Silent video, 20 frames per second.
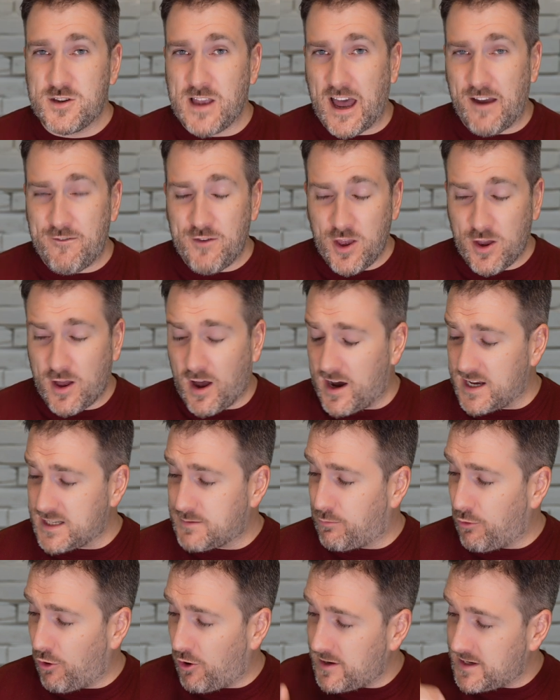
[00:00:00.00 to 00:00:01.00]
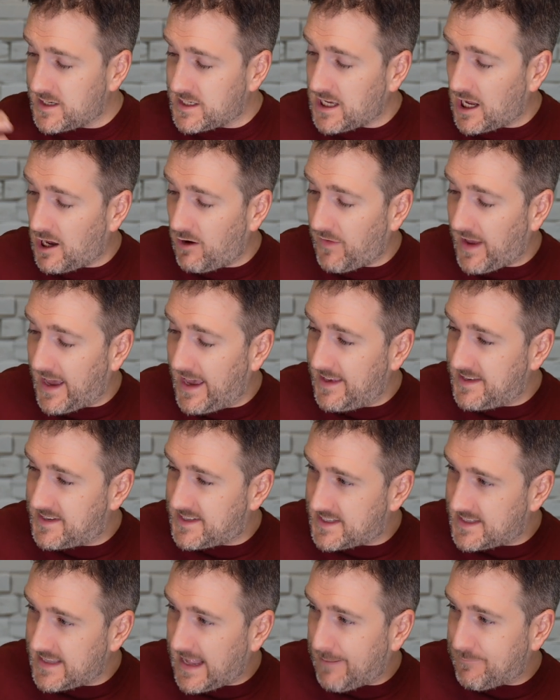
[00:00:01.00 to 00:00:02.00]
Have you guys bought yourself a
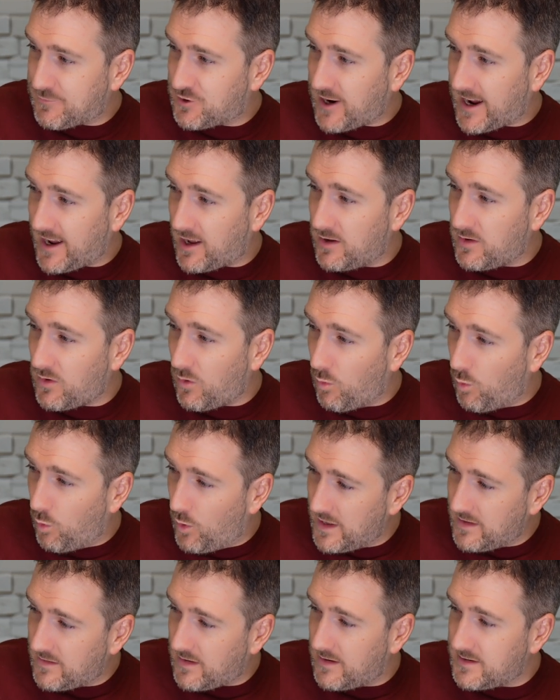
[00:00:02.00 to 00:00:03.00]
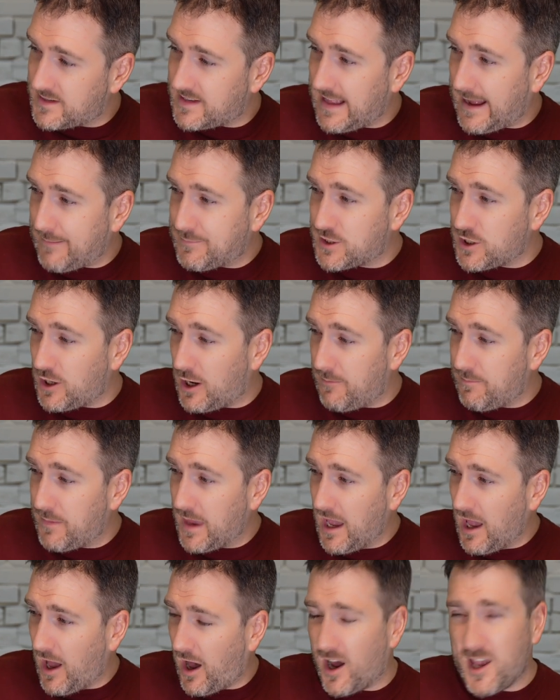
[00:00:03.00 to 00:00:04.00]
Snapdragon Windows laptop?
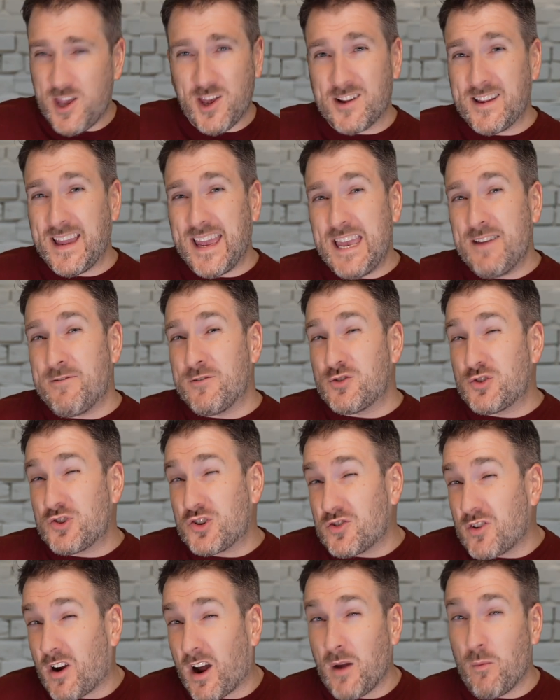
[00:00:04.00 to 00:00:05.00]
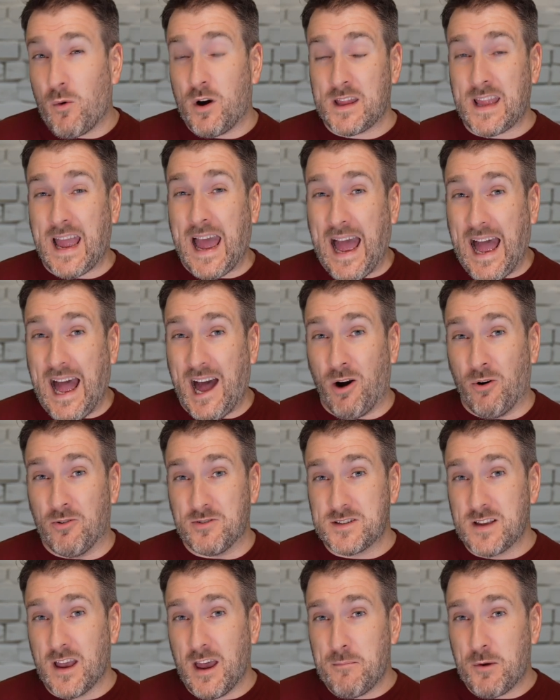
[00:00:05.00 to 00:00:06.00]
Are you going to even try one
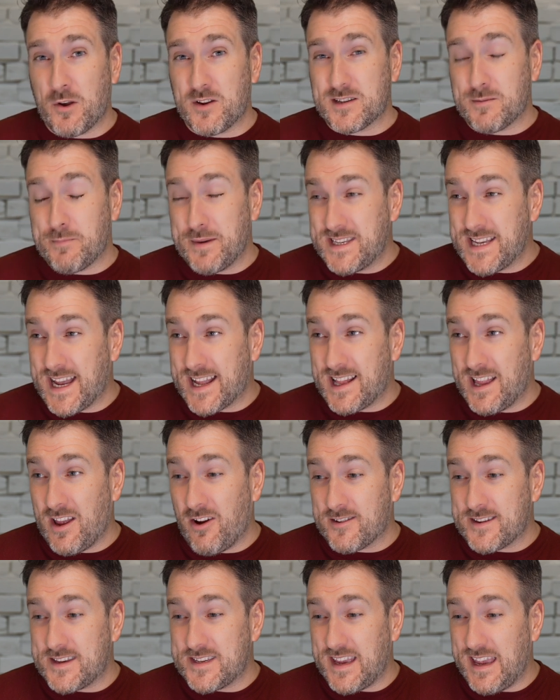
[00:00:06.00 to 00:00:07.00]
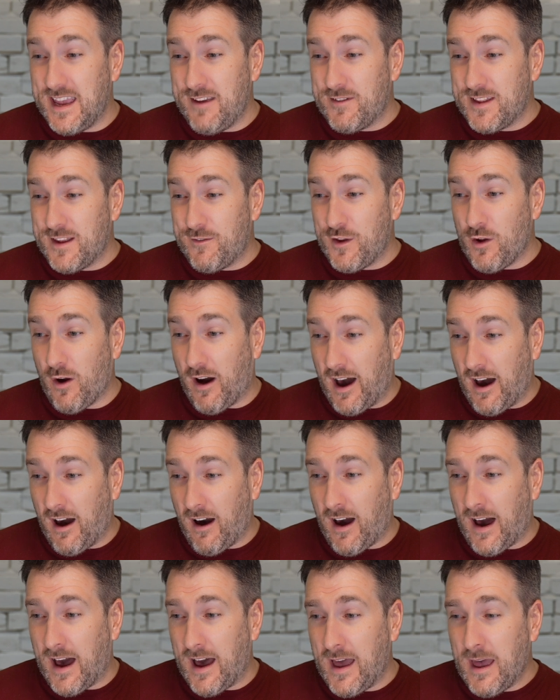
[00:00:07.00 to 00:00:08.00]
out? Because to be deadly honest, even if you
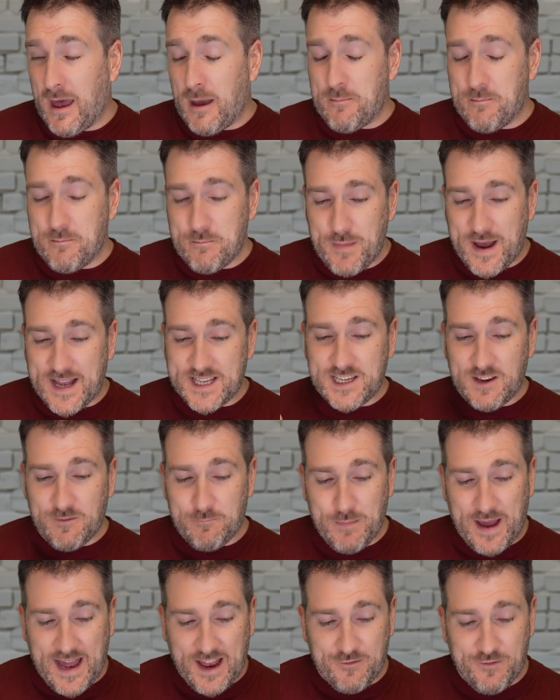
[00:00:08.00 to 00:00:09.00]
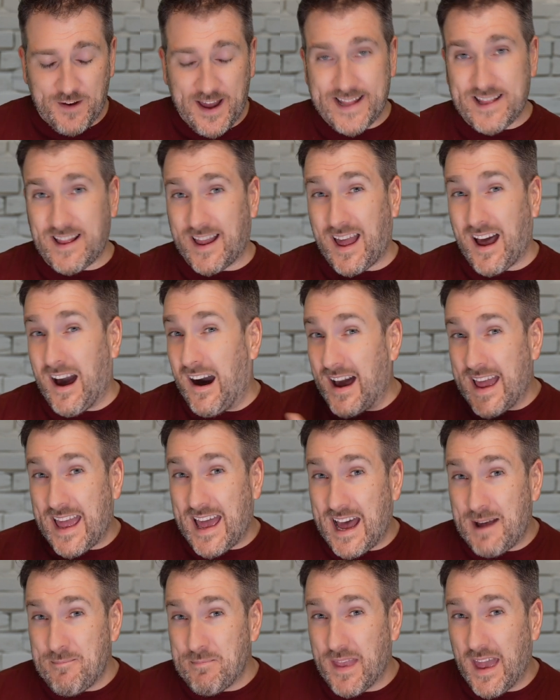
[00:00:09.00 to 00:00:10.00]
are a massive Mac fan like I
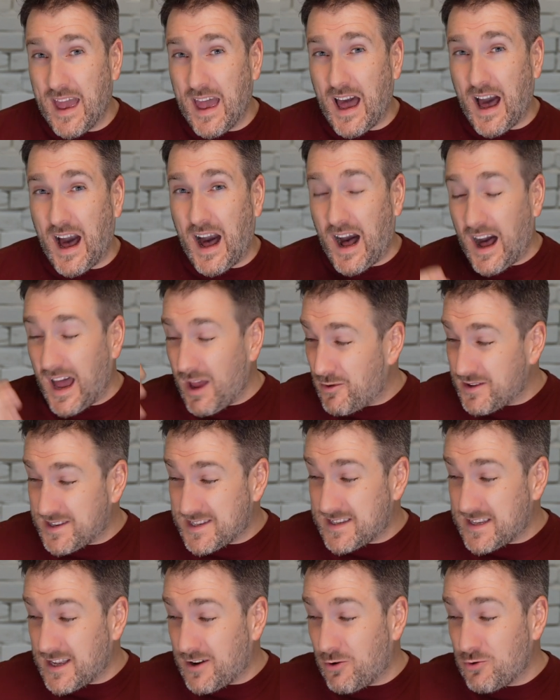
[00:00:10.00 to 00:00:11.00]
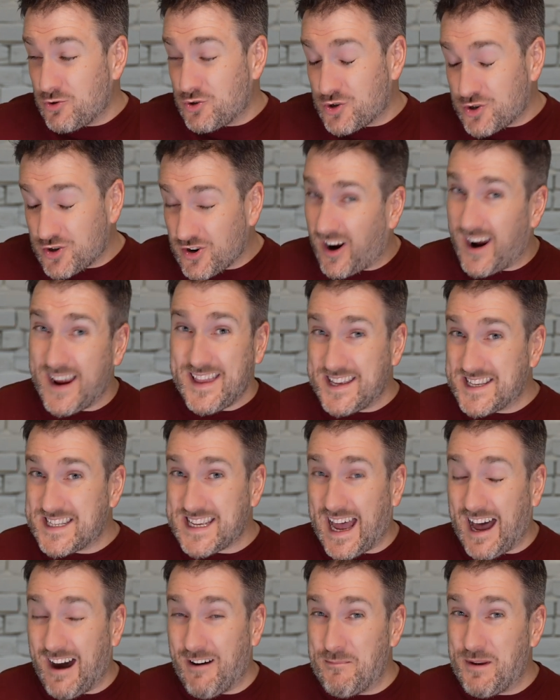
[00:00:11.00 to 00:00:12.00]
am, I would still try
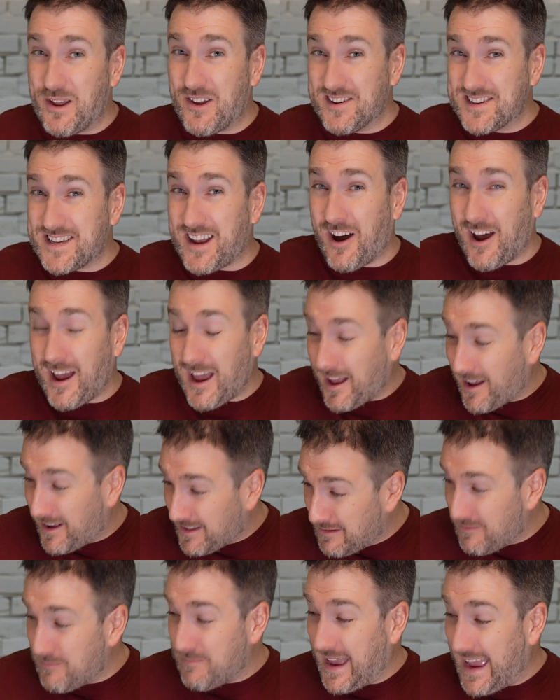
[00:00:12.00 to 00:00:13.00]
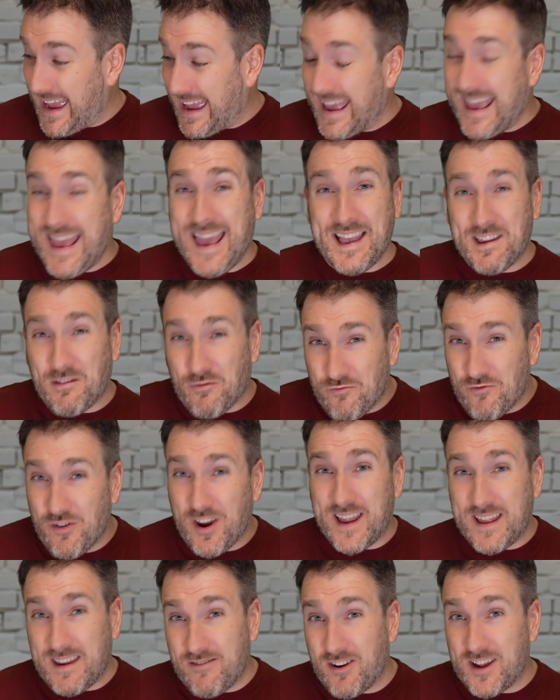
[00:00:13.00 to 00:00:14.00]
this out, because I'm going to admit it is
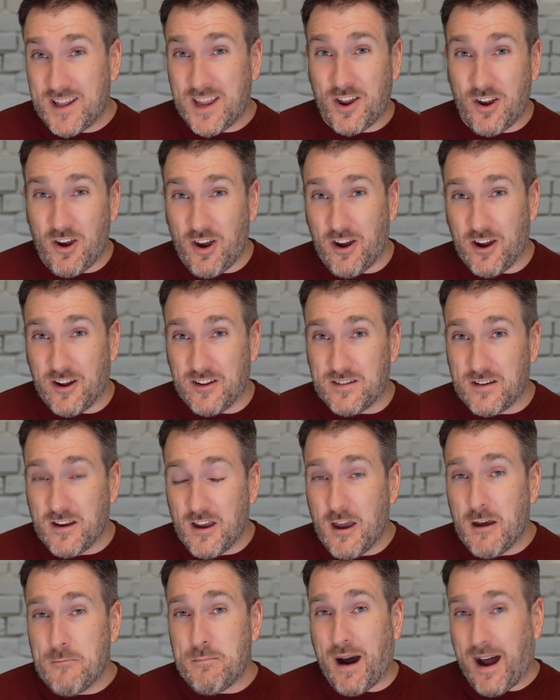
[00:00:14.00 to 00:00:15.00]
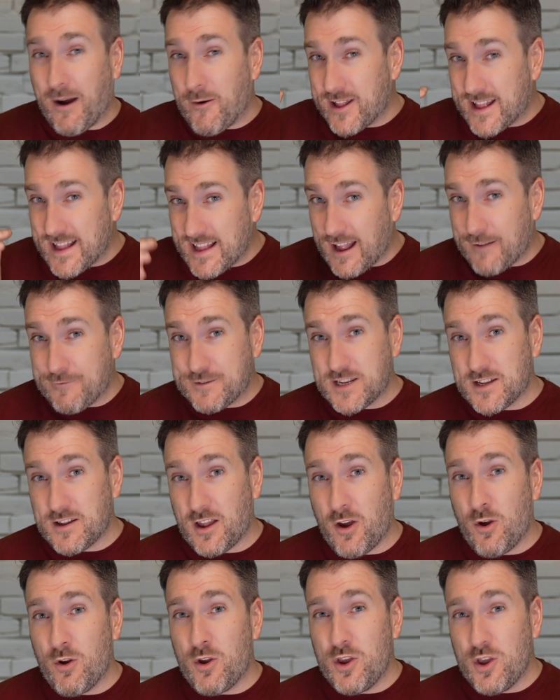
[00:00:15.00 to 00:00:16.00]
really, really good. But I would love to
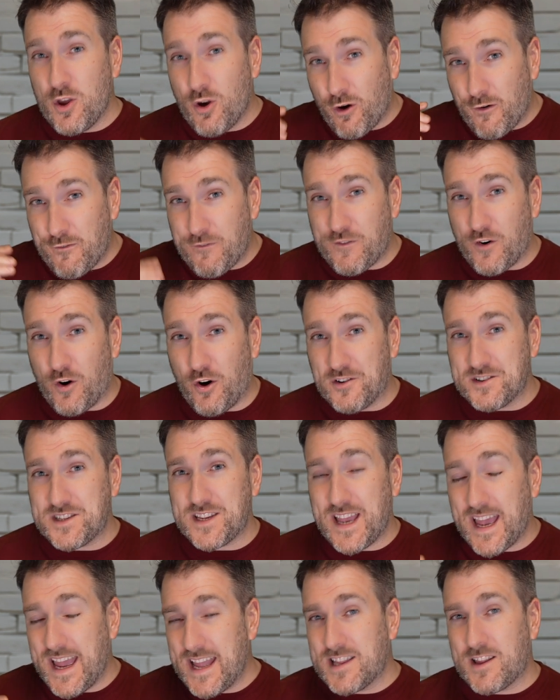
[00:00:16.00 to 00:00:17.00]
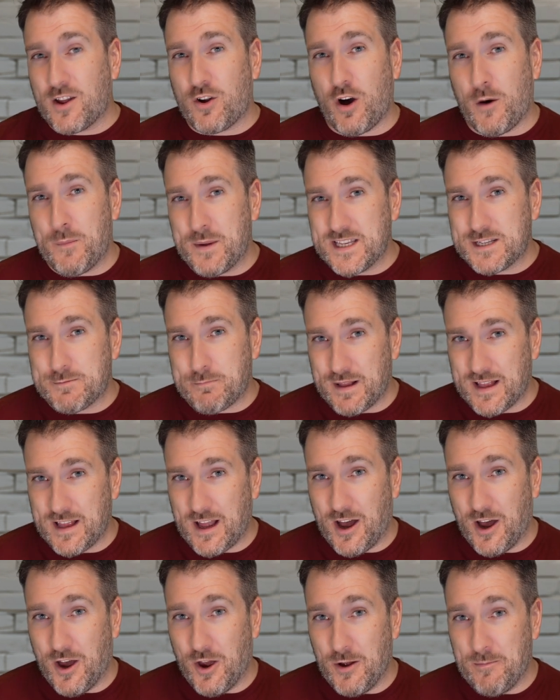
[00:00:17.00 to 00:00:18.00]
know your thoughts in the comments
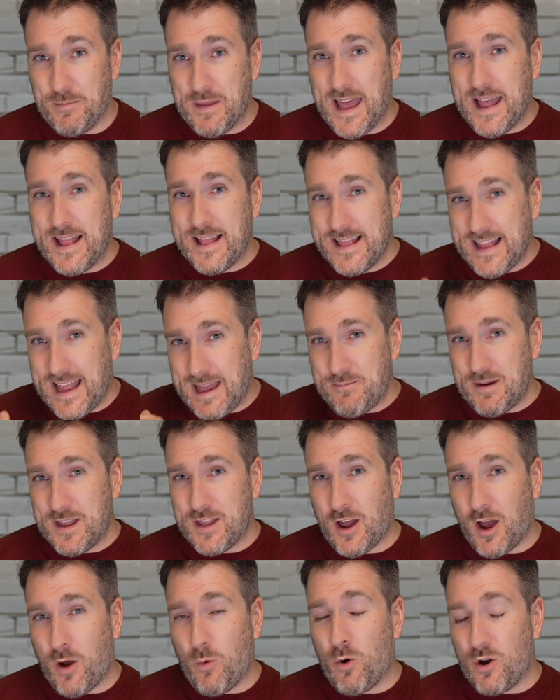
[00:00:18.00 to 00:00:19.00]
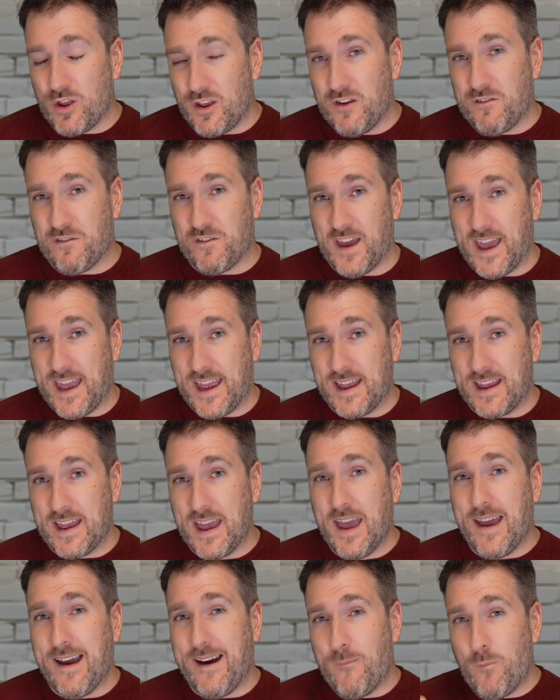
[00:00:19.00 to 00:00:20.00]
below. Let me know what you think.
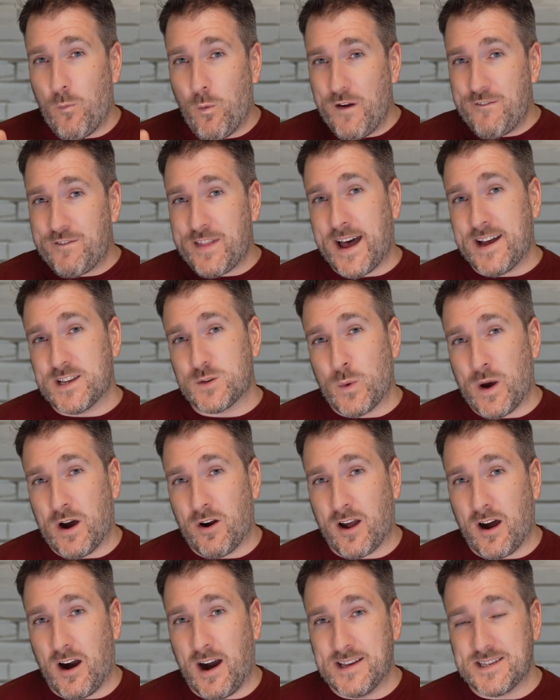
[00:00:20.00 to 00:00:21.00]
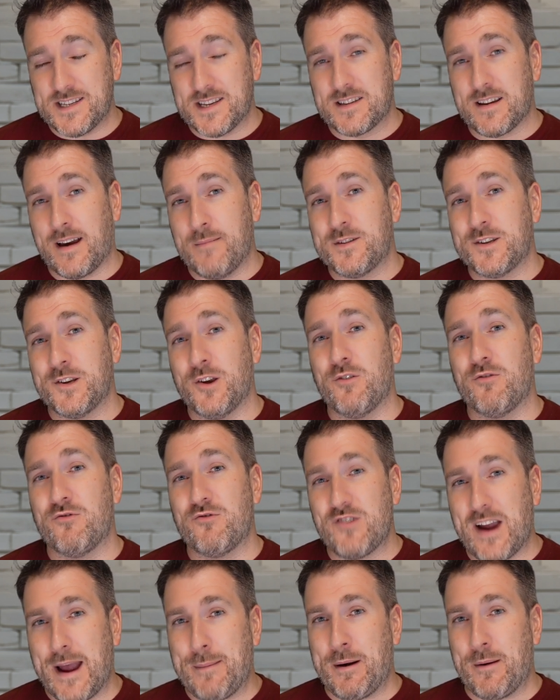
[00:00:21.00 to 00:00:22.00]
And with that as well, guys, it's time to
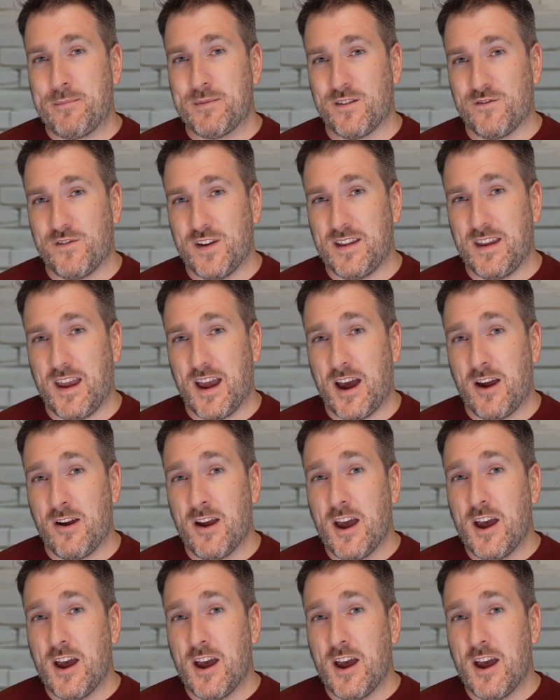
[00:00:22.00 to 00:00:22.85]
wrap up this video.